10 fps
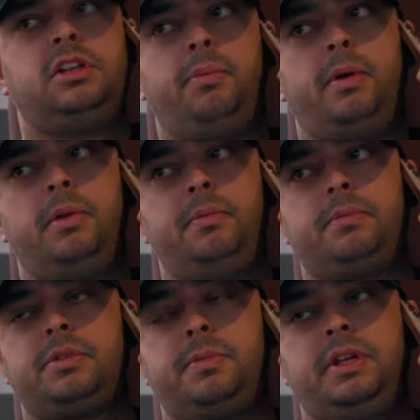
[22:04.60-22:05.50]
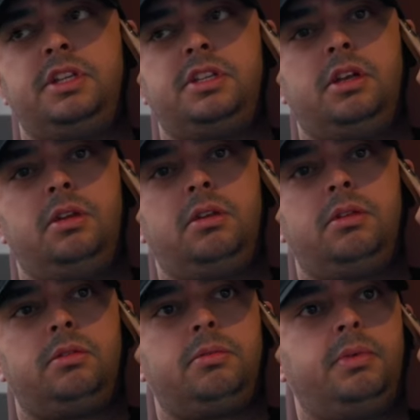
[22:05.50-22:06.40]
No problem. Speak to you soon.
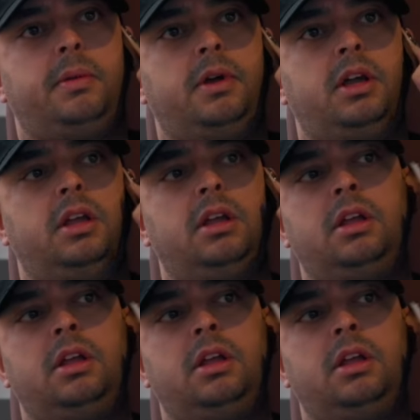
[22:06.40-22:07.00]
Bye-bye.